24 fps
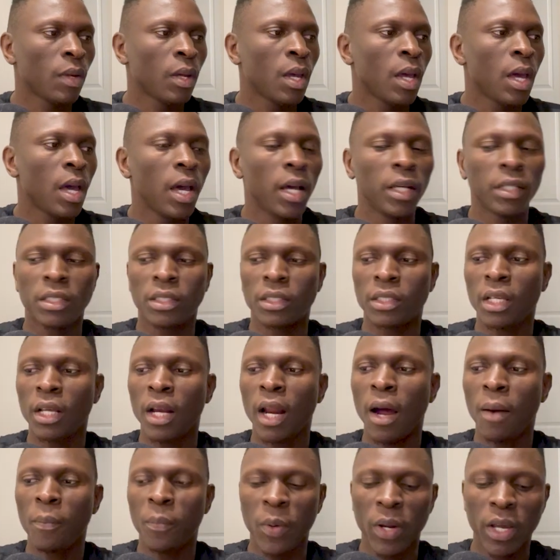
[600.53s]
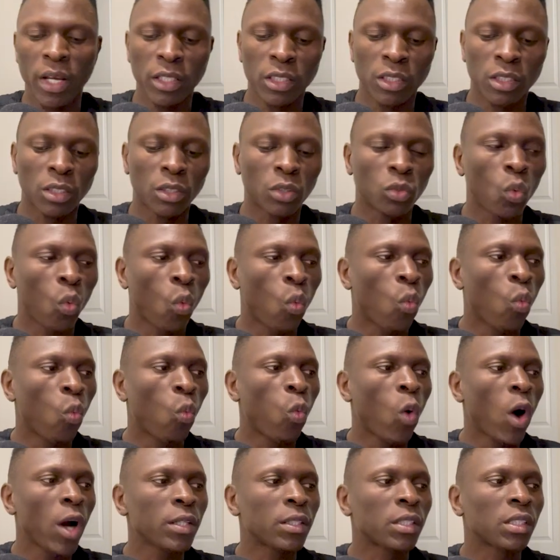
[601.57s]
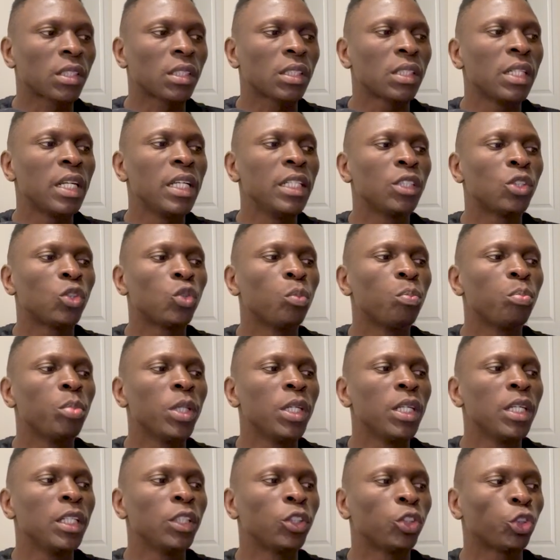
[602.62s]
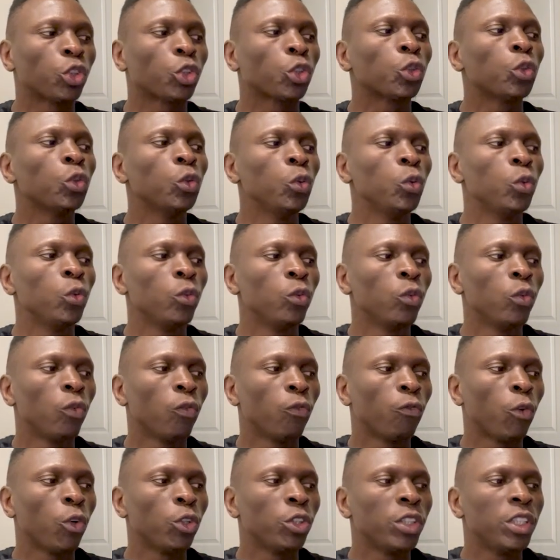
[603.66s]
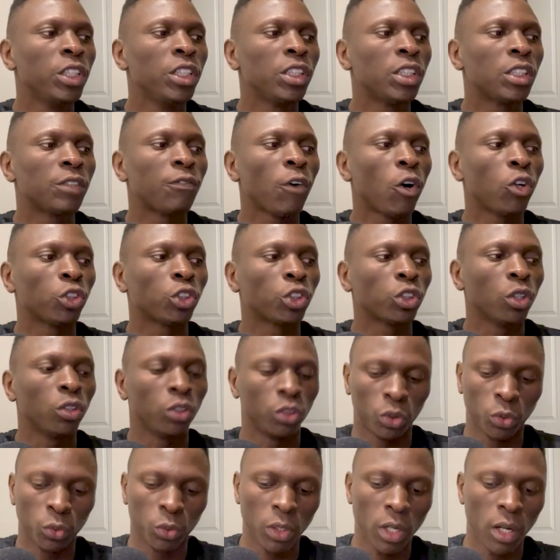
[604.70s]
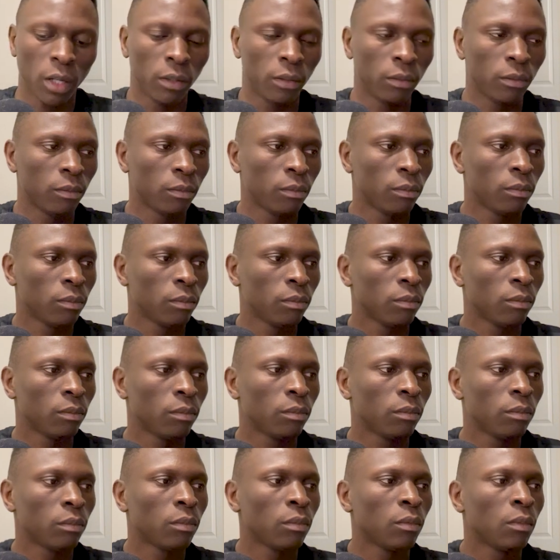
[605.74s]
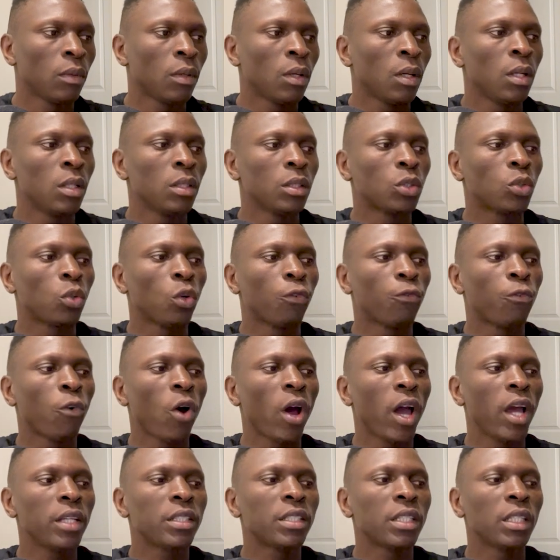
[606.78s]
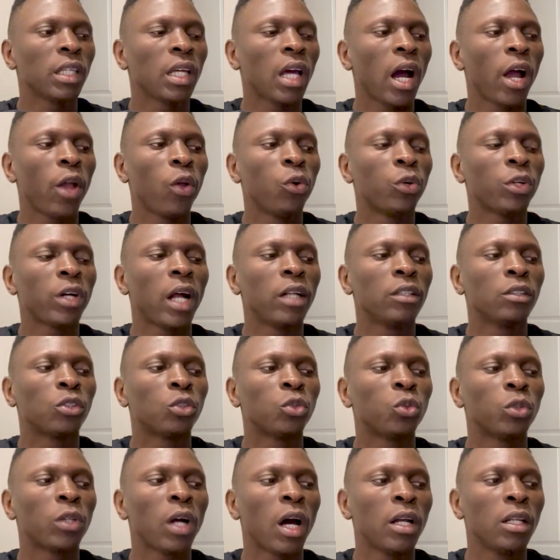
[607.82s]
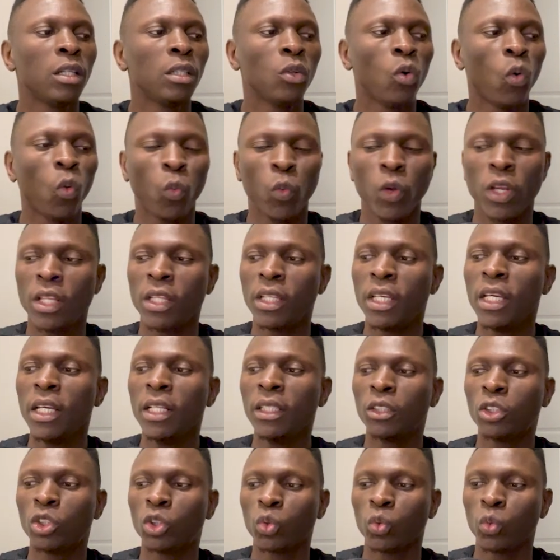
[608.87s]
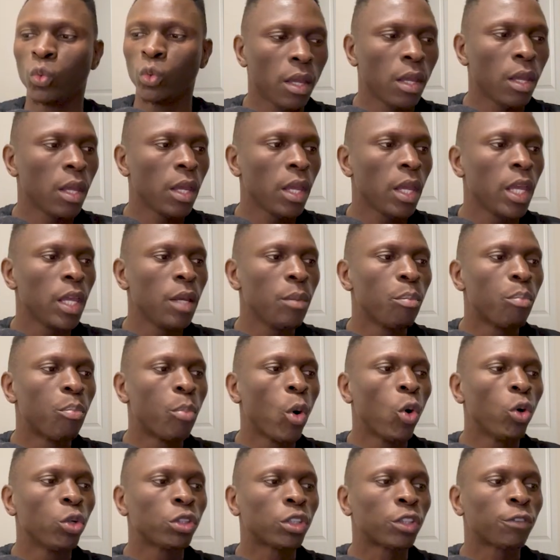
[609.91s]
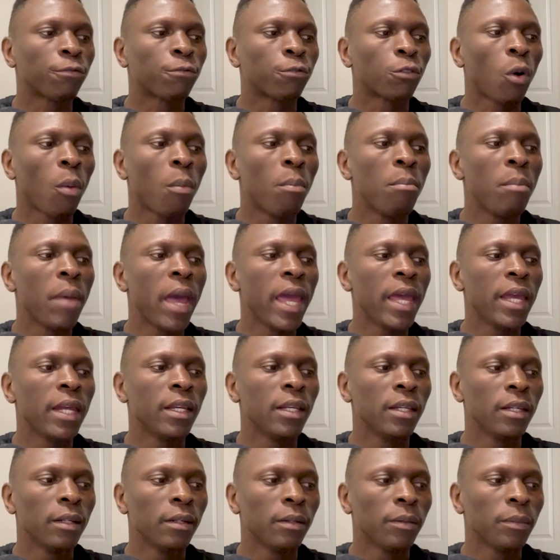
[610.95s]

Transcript: A setup is what needs to be true for this function to run. So for asyncio run to run, we need to import from main.